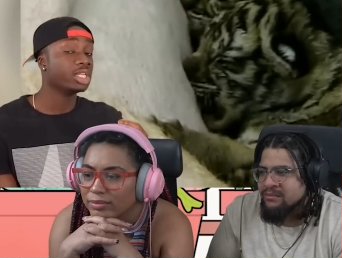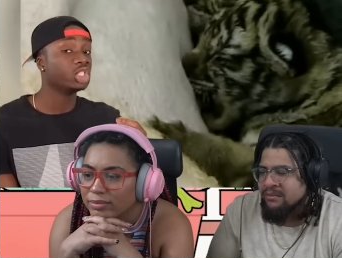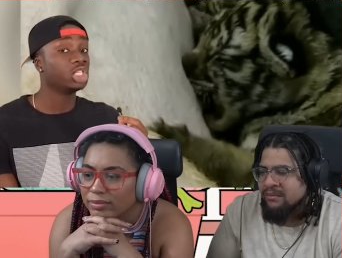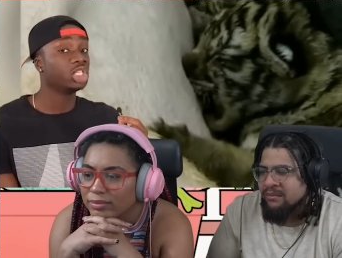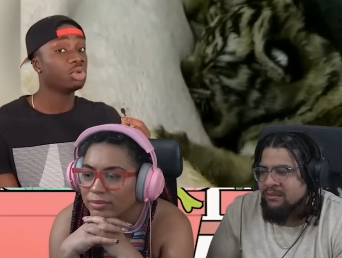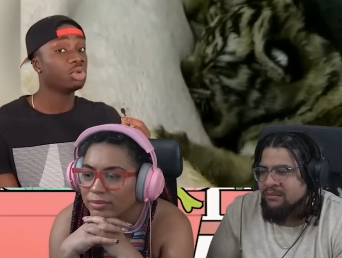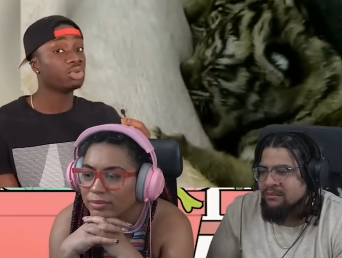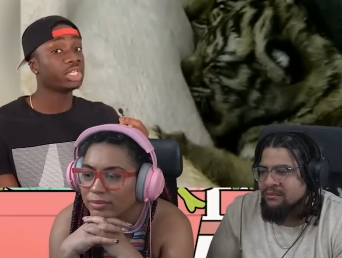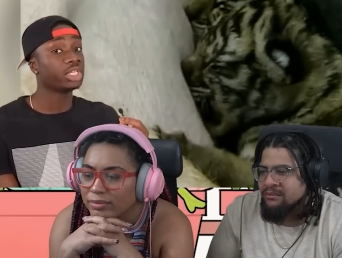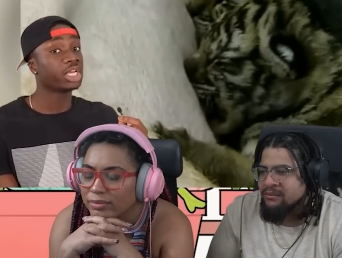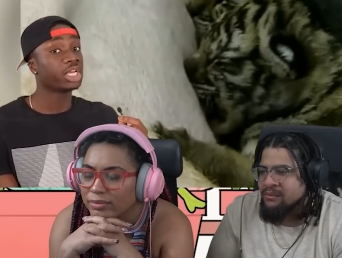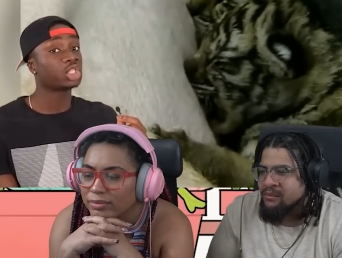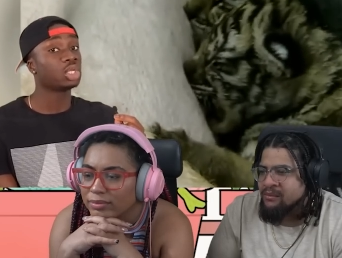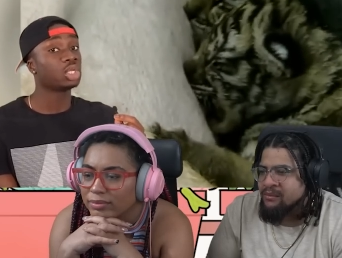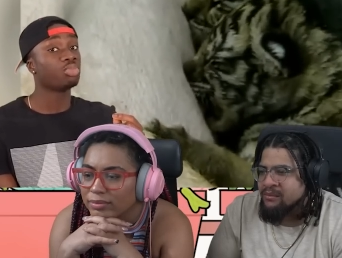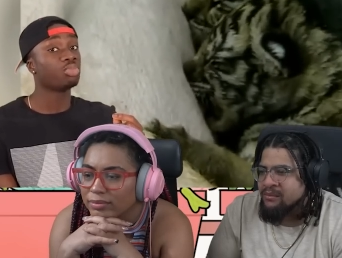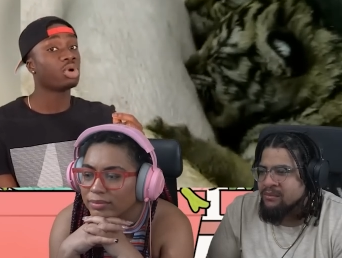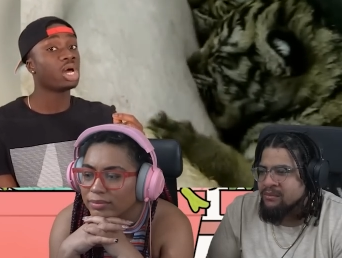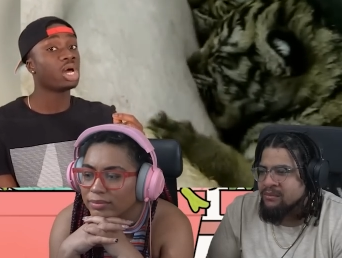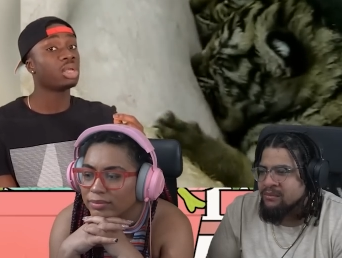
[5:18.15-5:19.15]
Speaker 1: and she was
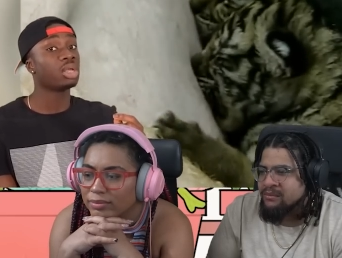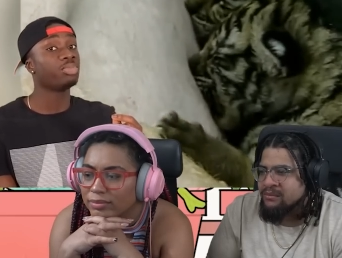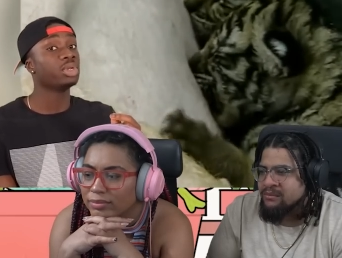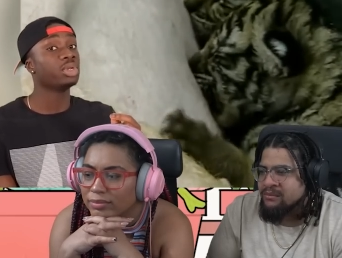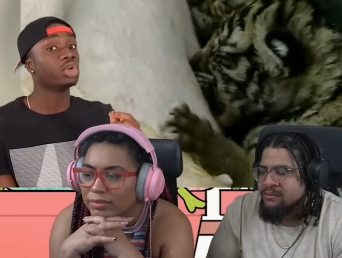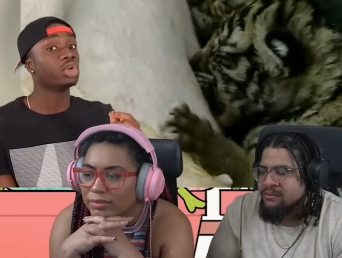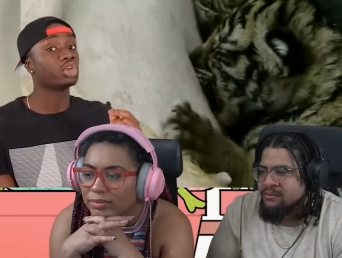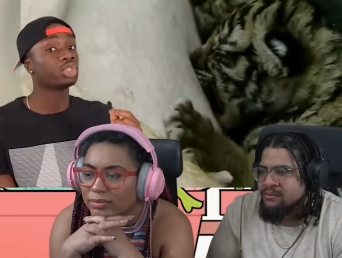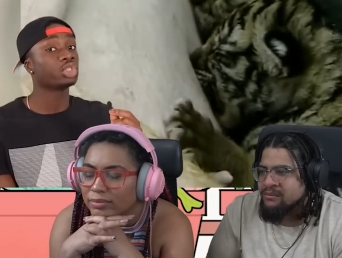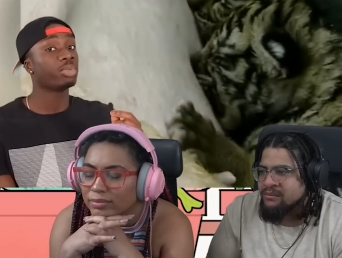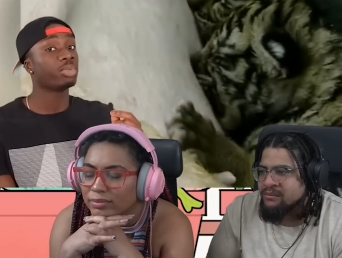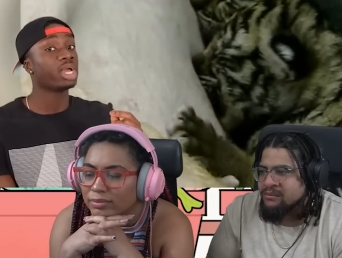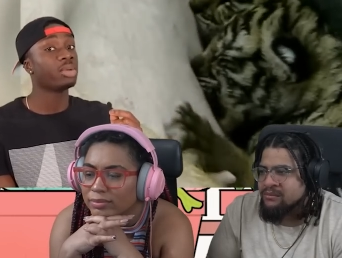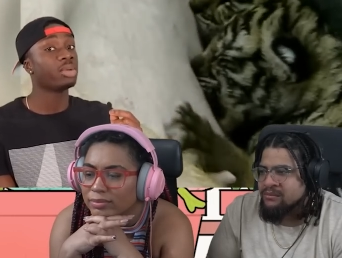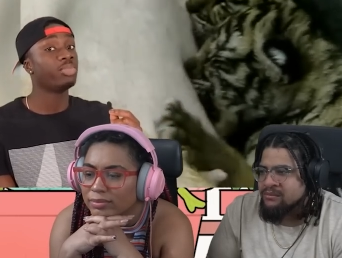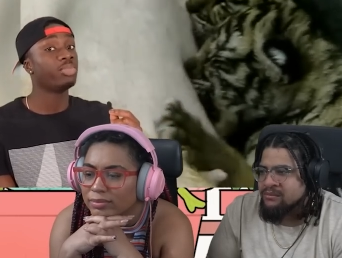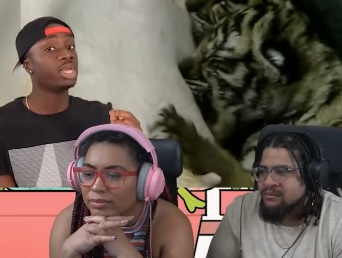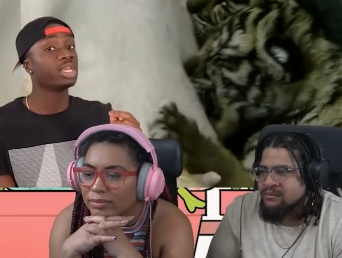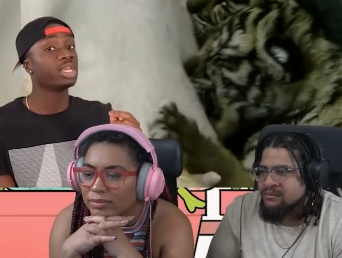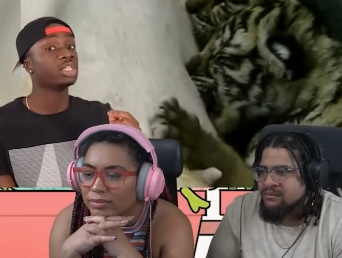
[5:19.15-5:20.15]
actually brought up and nursed by
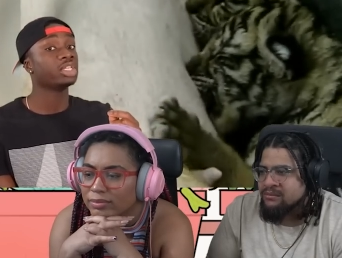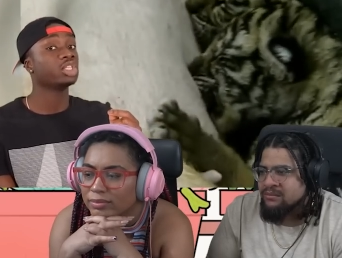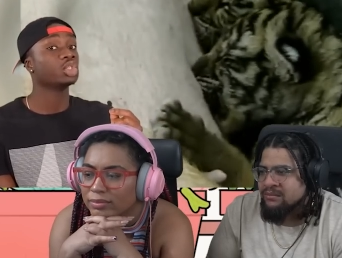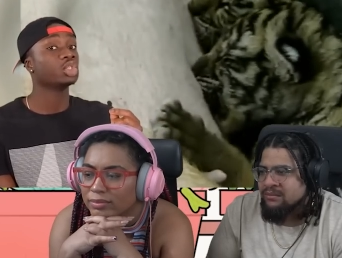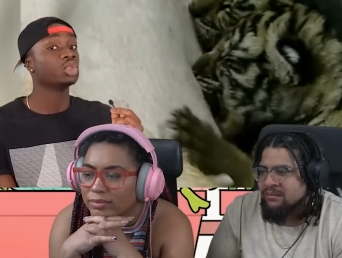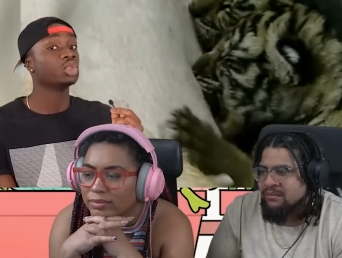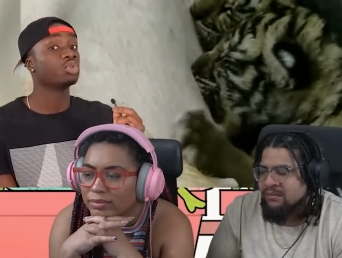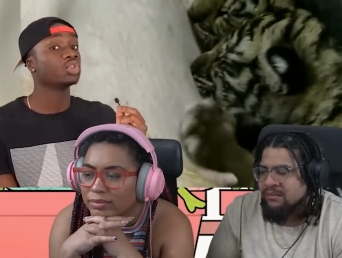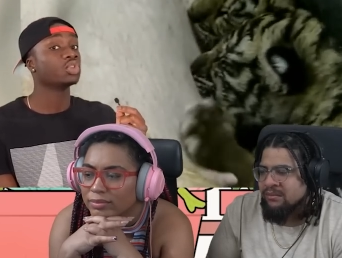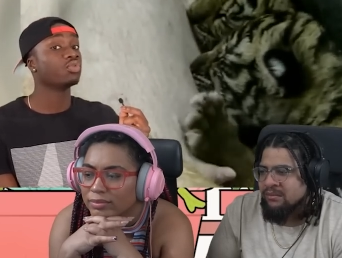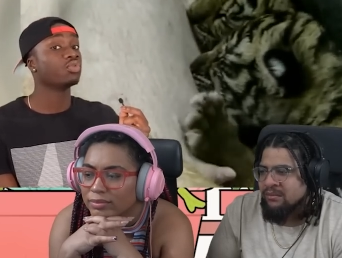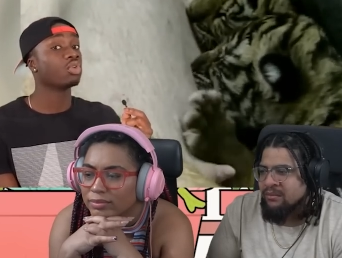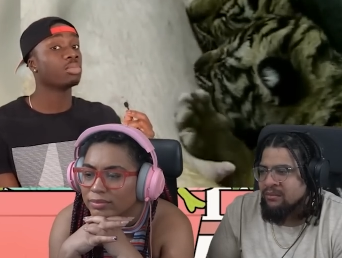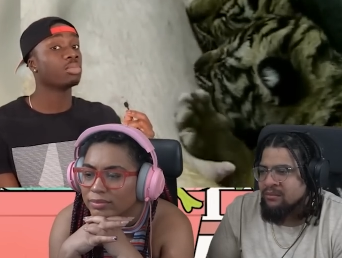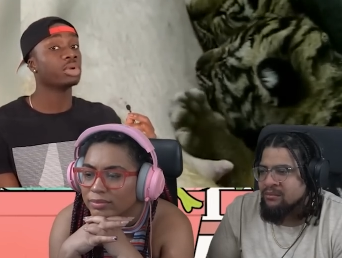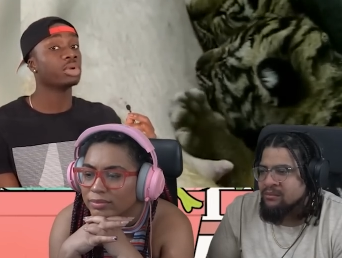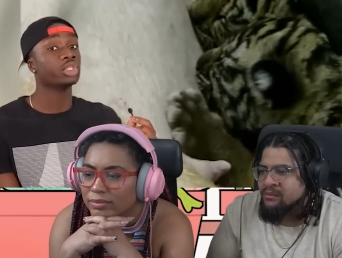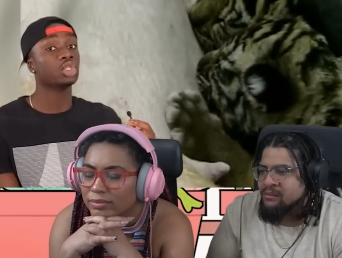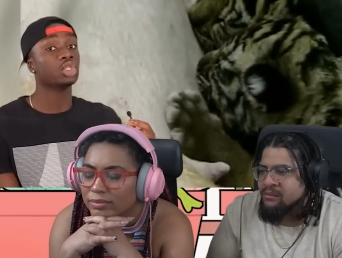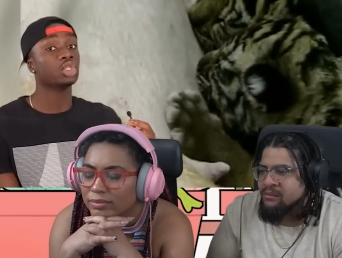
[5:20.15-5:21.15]
a pig until she was four months